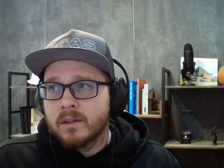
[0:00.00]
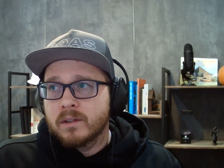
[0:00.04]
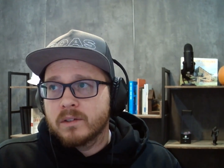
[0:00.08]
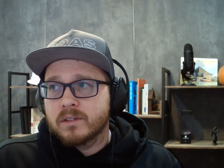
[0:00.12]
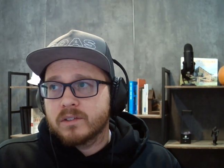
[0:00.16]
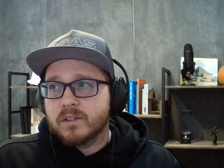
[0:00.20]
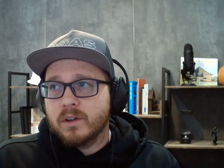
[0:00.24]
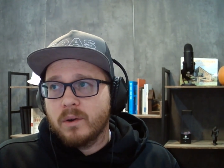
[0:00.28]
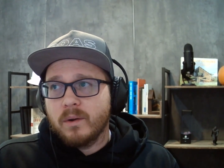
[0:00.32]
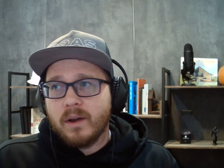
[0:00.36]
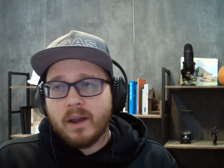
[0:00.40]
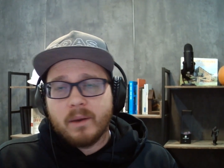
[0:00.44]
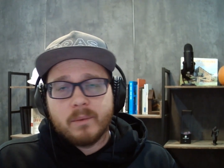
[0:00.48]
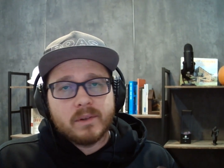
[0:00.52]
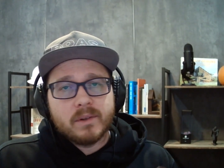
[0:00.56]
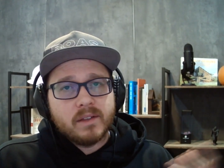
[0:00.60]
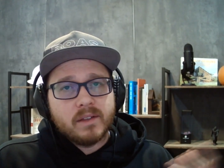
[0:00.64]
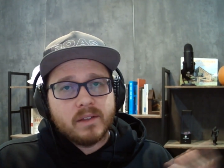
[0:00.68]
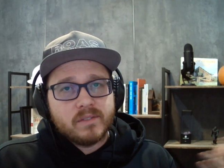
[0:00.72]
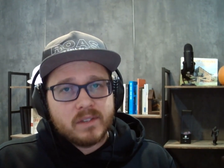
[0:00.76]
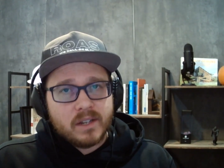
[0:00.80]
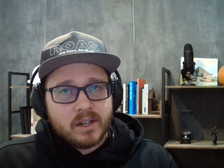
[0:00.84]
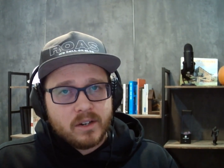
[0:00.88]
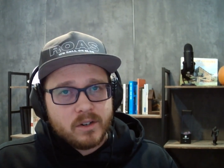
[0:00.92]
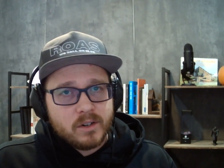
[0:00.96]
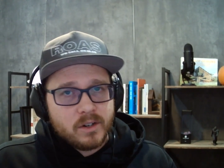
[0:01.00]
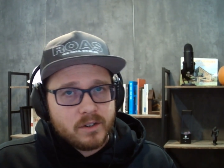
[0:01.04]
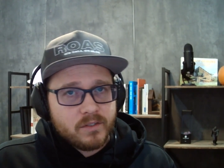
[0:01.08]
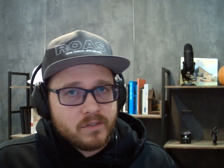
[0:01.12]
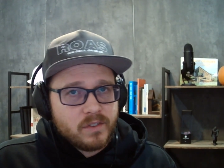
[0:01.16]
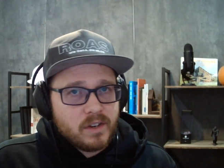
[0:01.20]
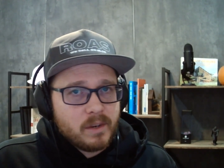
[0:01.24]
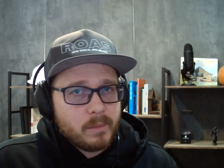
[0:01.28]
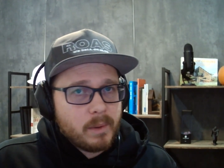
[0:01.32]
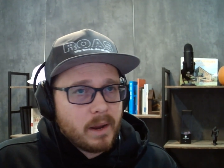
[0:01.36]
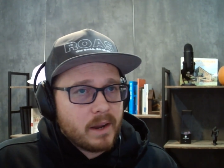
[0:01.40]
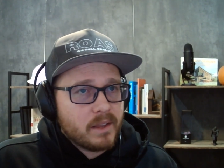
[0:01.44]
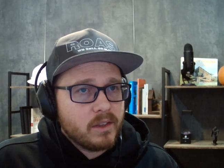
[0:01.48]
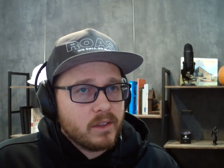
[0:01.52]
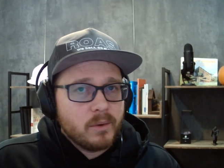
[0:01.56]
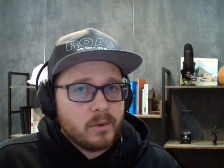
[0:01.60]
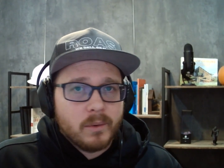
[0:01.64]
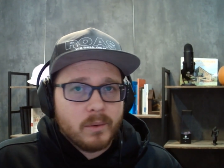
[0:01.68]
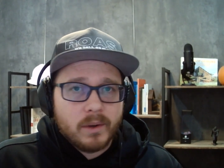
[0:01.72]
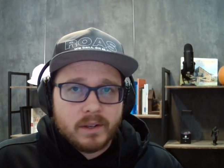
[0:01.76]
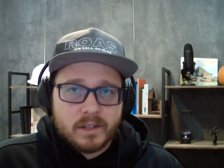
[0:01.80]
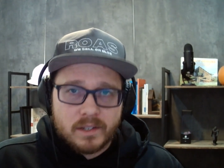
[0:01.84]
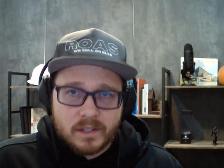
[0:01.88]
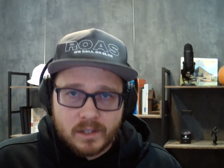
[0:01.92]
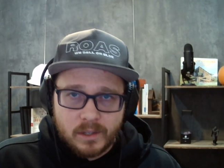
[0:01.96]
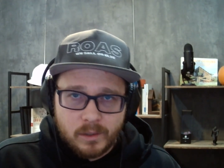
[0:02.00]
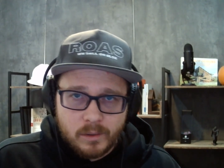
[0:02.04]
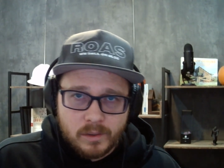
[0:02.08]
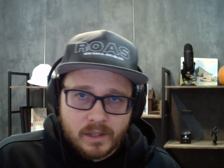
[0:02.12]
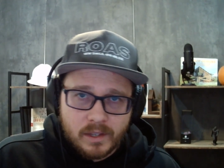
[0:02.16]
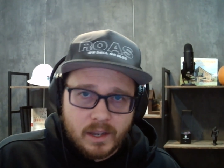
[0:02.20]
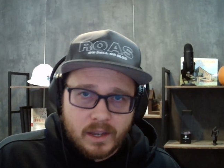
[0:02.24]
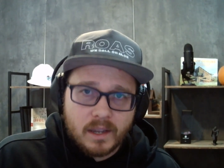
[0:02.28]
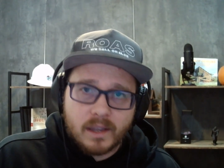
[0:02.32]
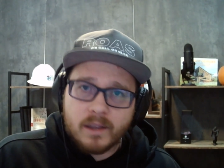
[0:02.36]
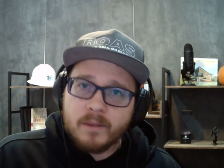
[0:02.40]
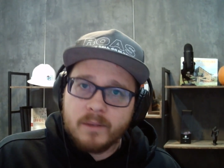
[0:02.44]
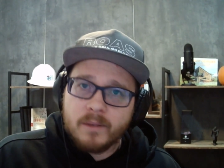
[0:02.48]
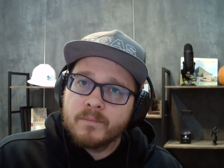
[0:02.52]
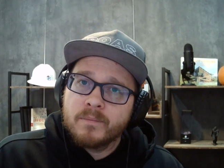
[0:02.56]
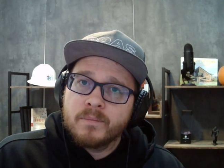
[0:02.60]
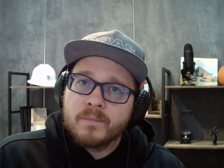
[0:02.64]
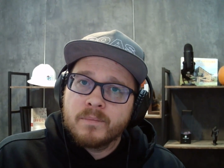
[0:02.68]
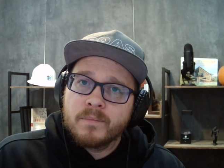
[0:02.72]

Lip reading: So I would love to hear your feedback, though. What do you think?